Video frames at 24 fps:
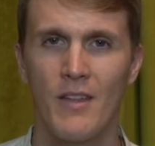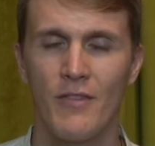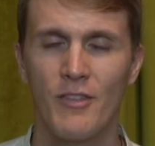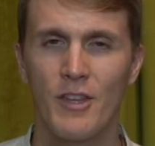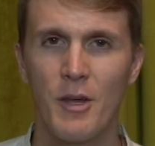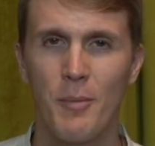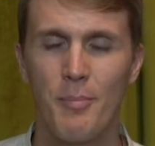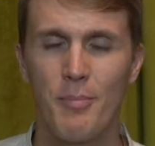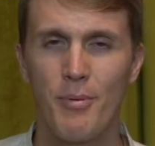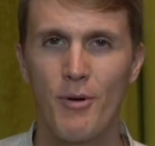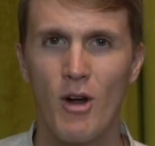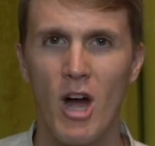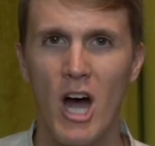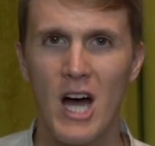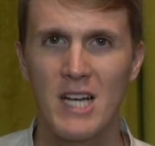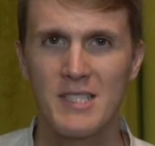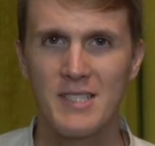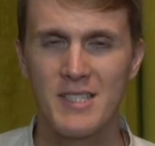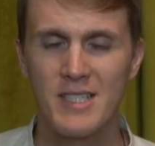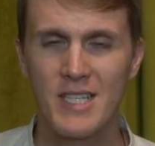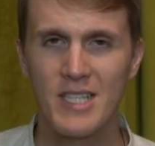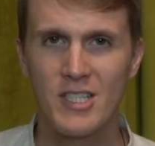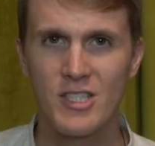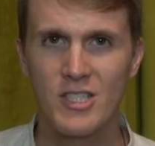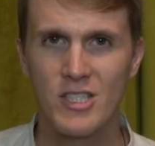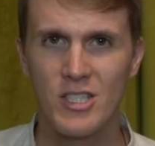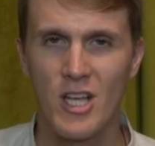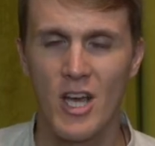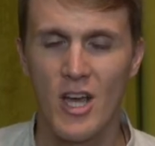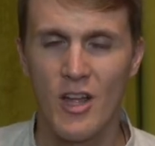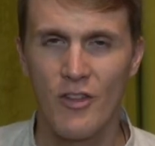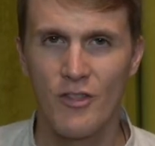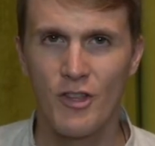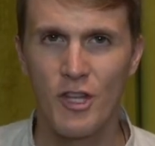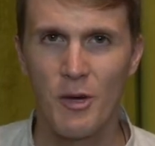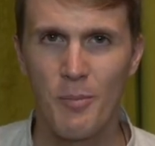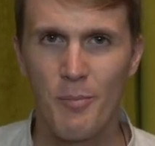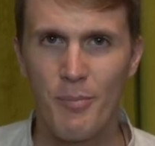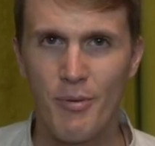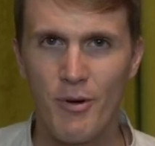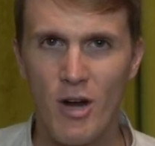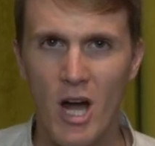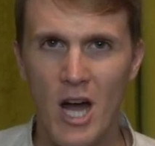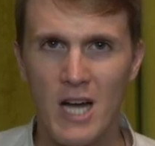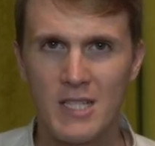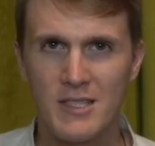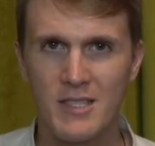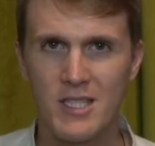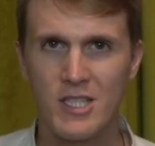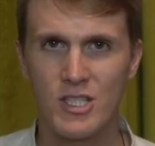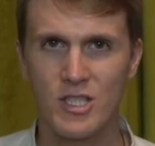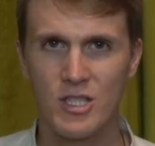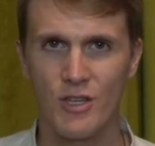the process the process